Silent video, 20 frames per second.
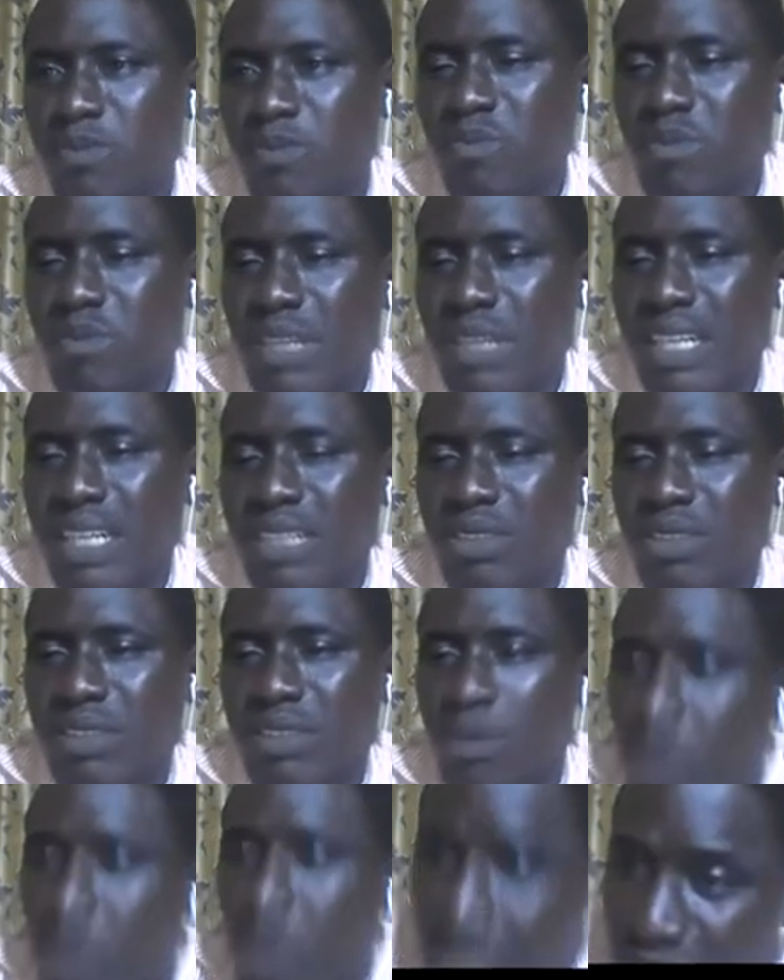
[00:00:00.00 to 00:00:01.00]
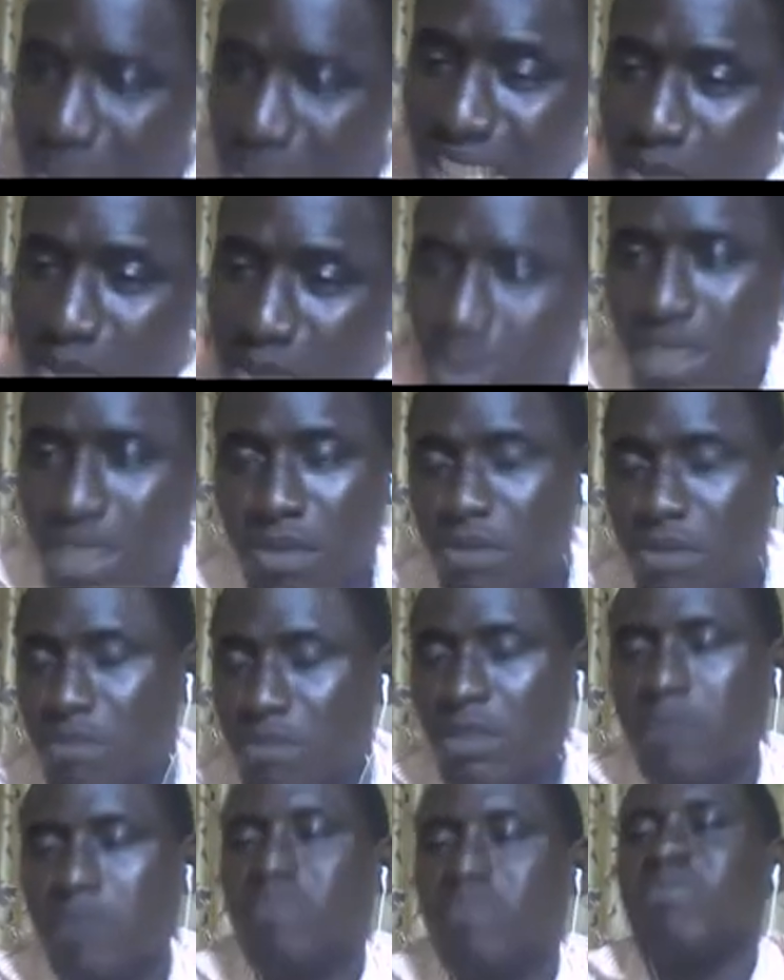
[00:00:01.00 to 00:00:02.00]
I guess I'm saying, but he's making money
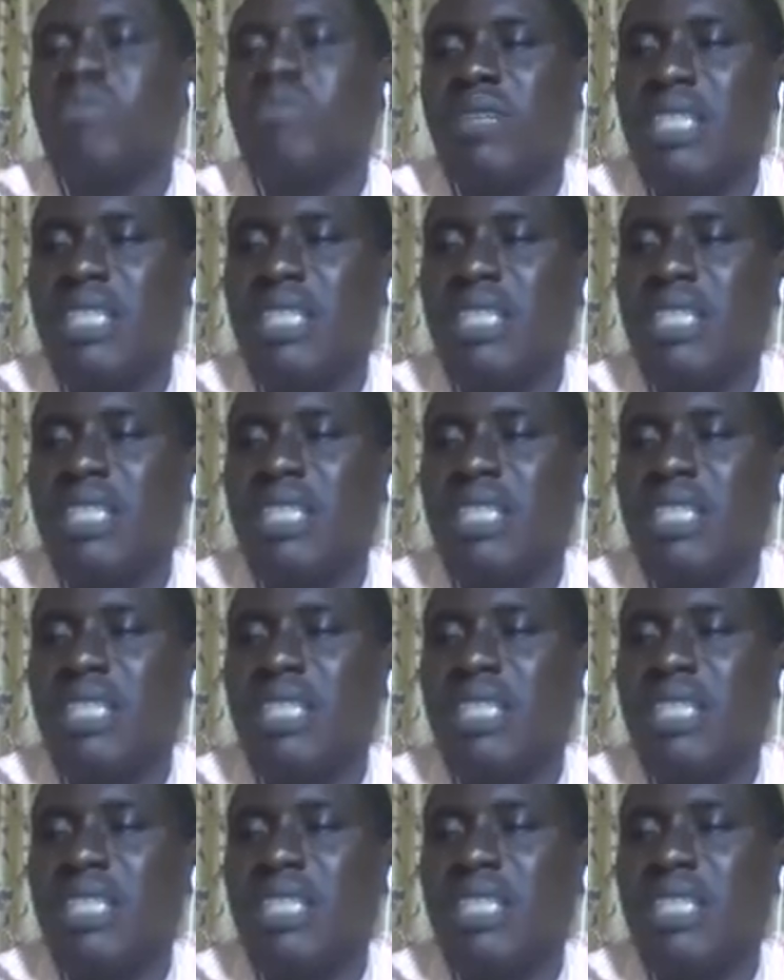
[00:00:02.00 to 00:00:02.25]
in